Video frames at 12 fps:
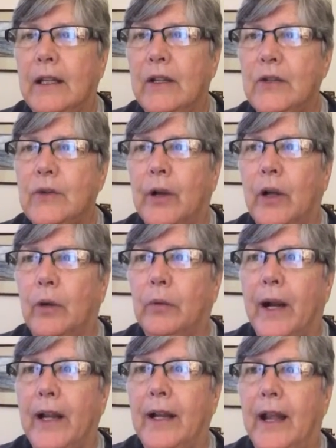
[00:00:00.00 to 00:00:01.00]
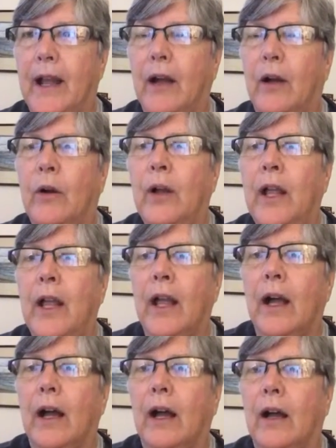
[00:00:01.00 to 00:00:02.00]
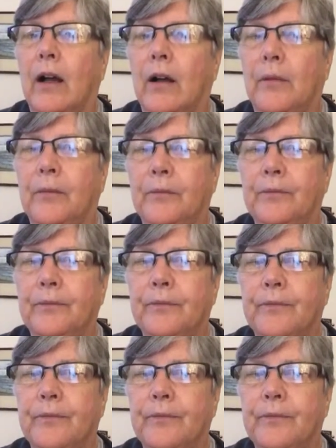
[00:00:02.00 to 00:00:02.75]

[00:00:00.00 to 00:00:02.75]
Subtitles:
Israel right now, and